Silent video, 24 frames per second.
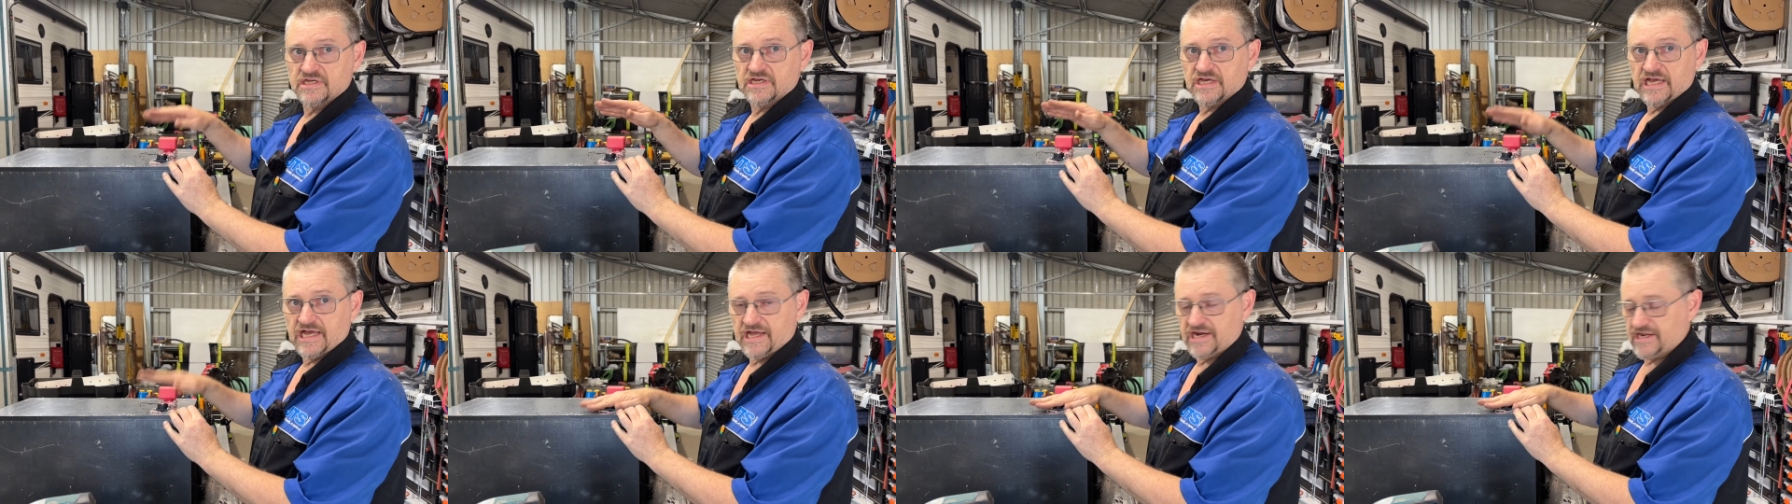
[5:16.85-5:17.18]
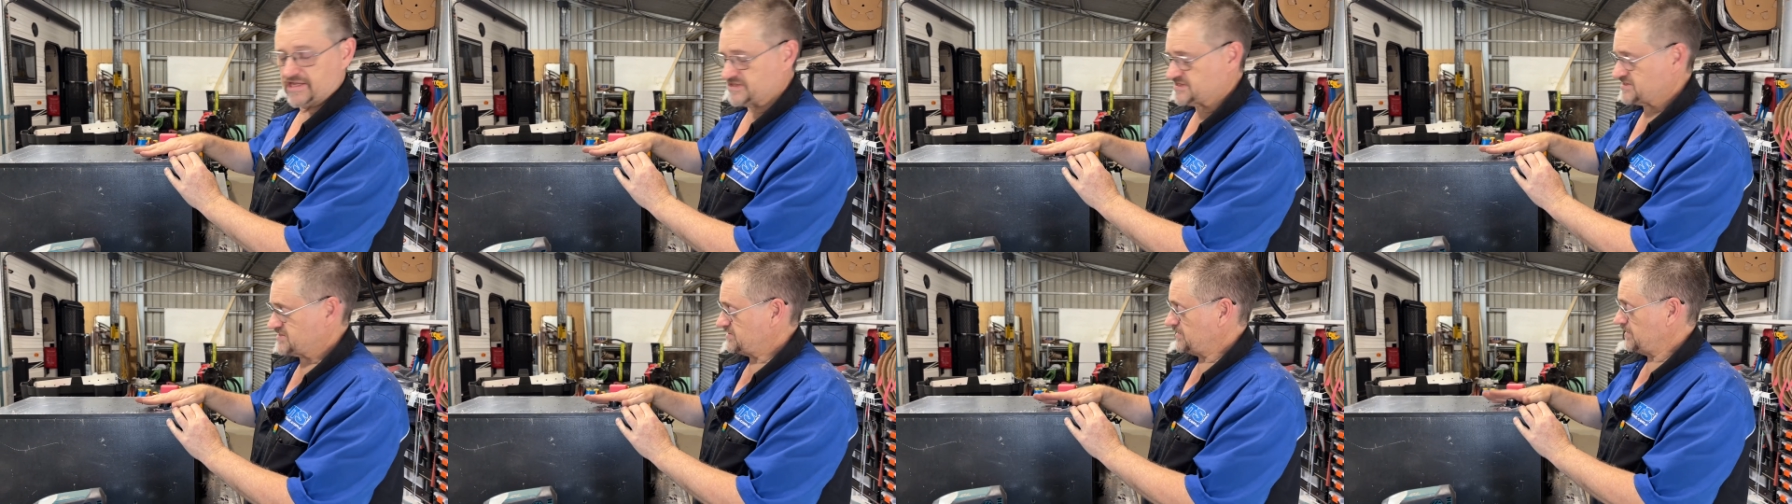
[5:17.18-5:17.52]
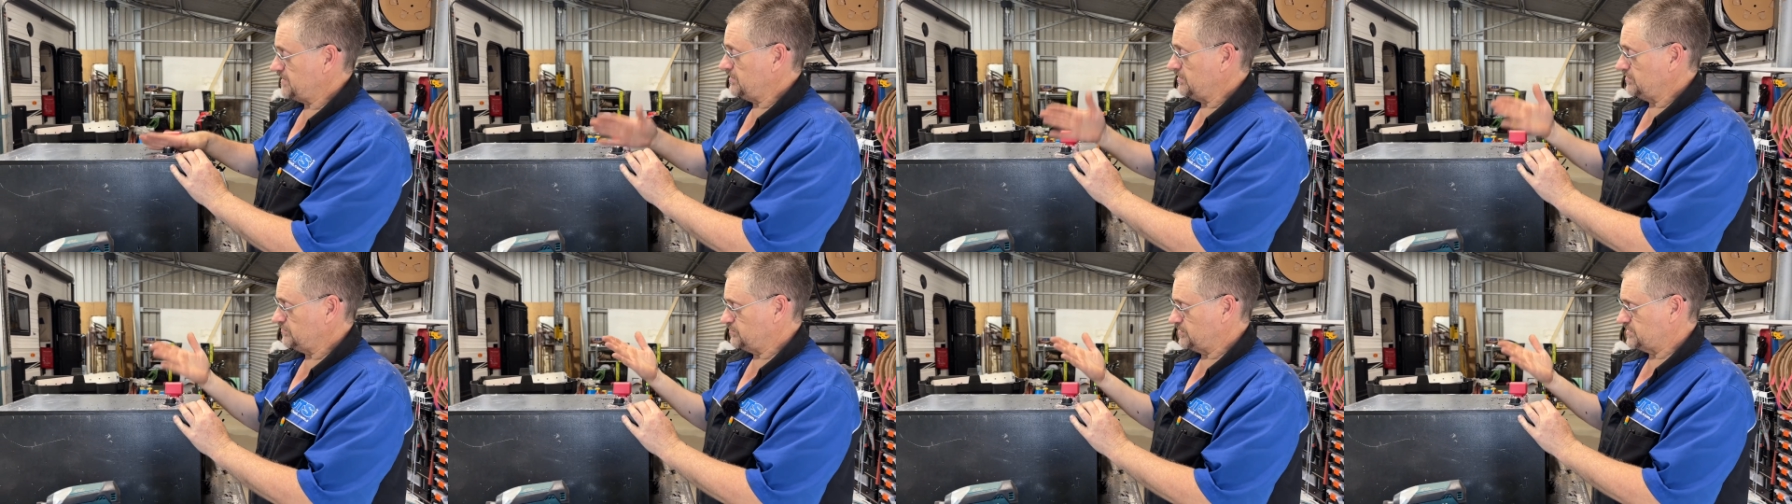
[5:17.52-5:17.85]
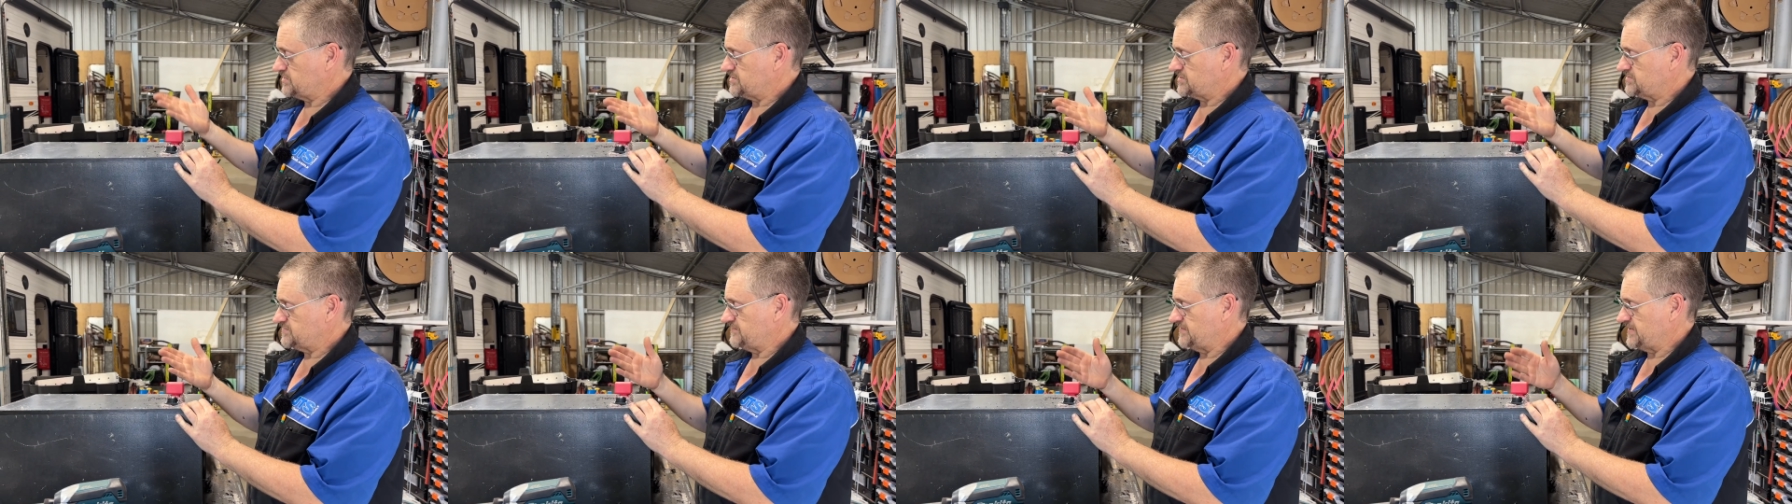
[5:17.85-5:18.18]
and it's sealed, which
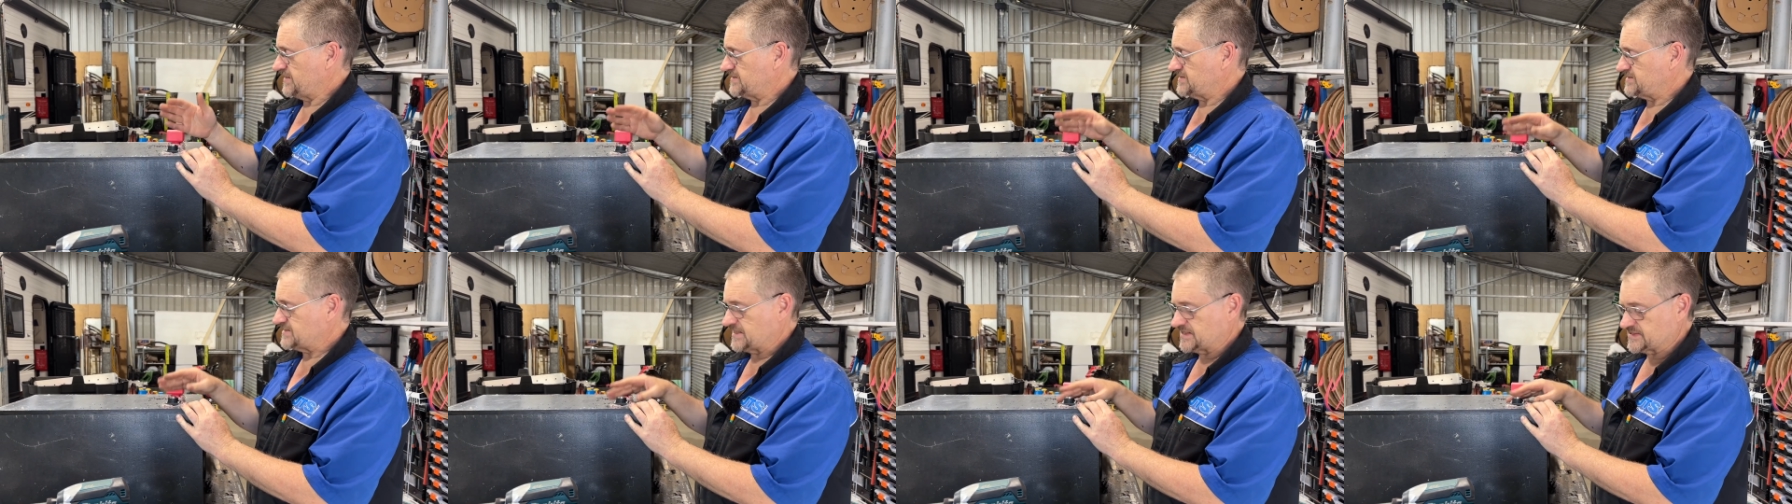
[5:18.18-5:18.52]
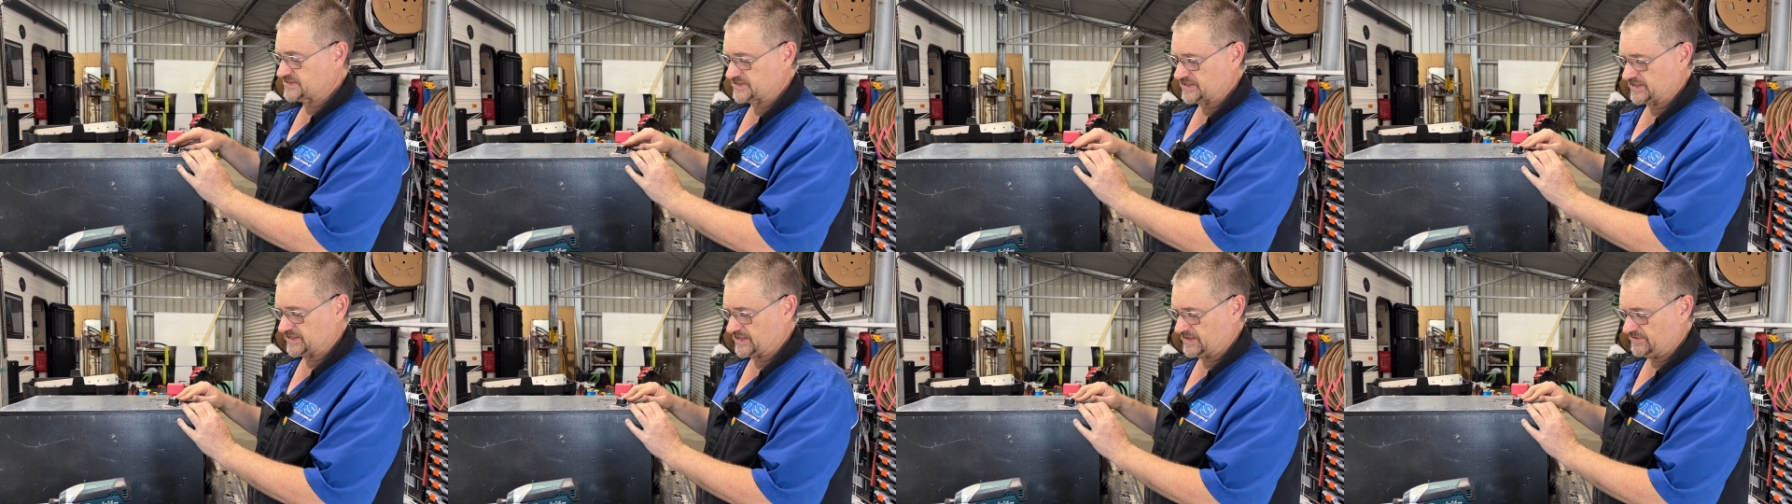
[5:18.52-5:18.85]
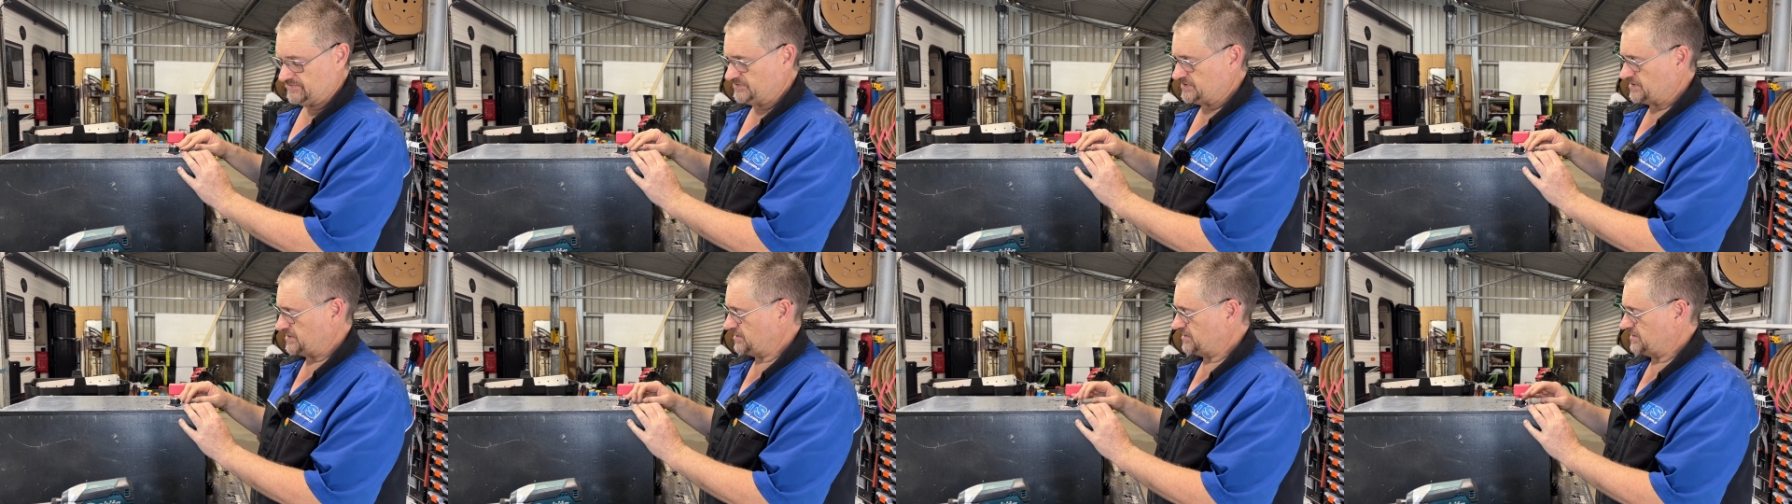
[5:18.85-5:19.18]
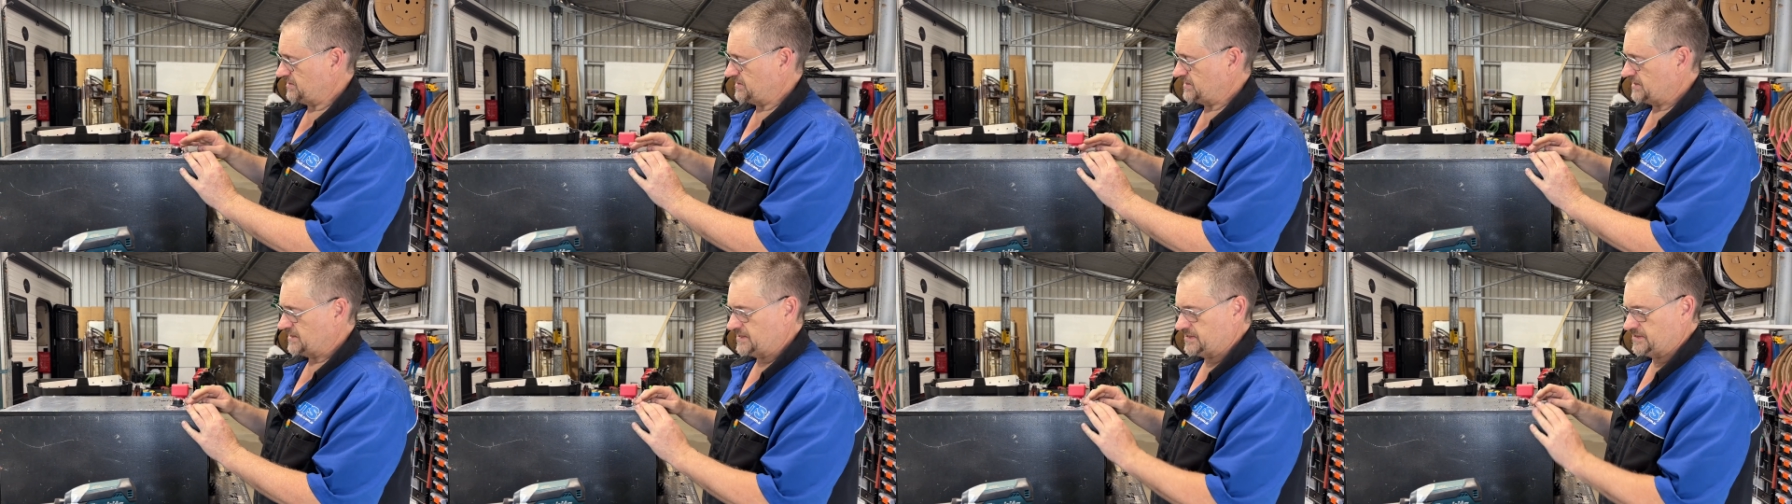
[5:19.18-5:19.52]
is fantastic, everything you
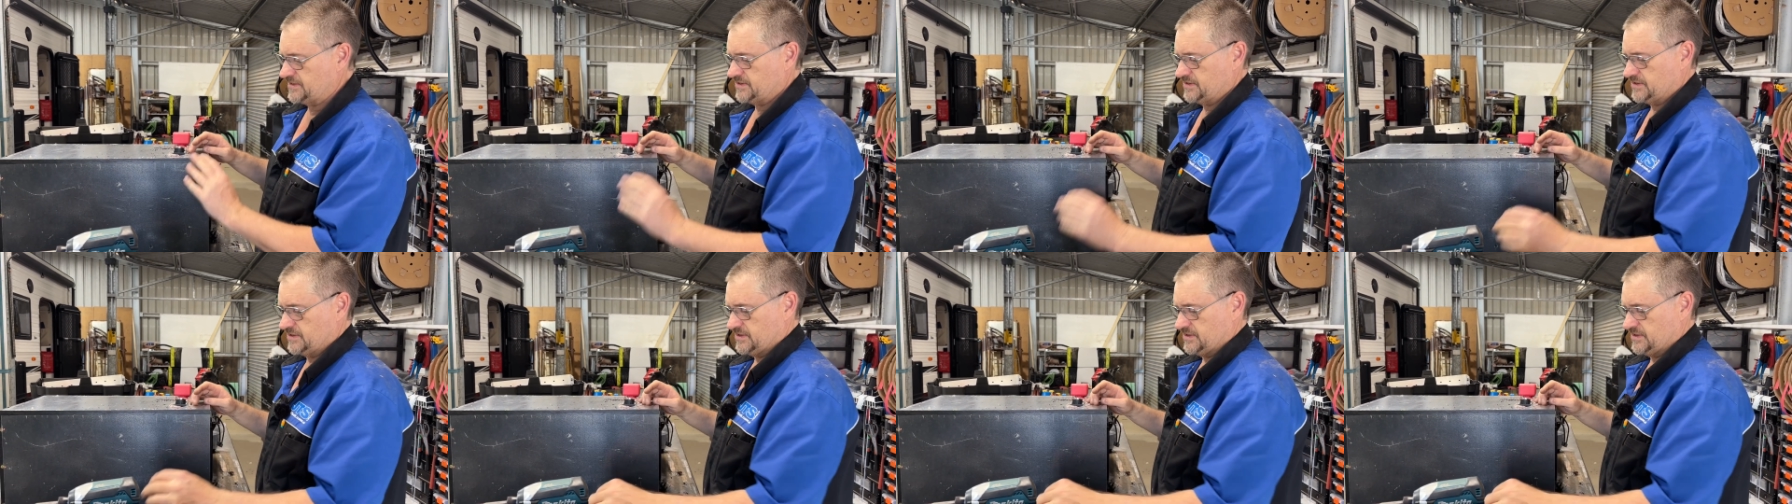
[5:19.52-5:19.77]
need.